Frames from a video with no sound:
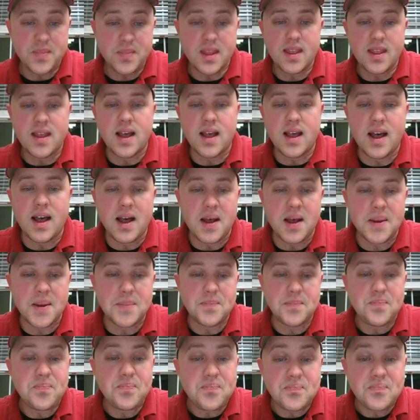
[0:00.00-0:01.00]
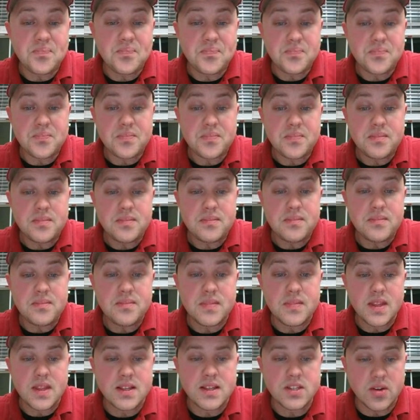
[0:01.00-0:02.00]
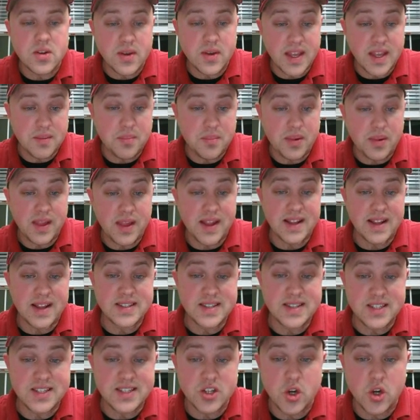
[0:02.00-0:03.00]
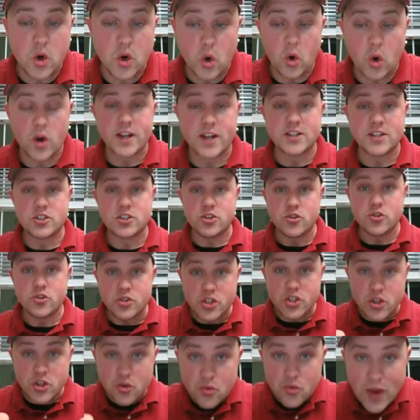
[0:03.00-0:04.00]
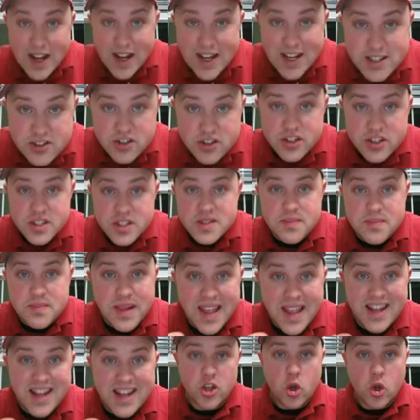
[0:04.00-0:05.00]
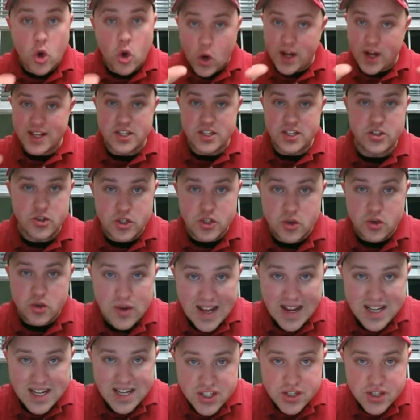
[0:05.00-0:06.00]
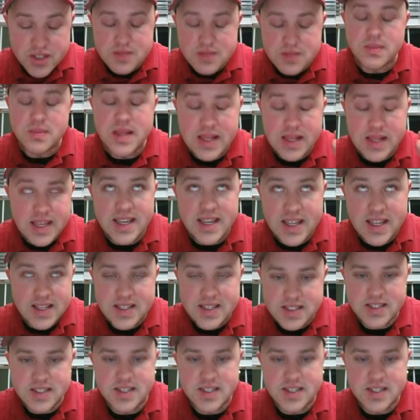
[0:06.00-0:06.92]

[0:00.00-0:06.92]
So again, planting seeds according to directions. Plant according to directions, please.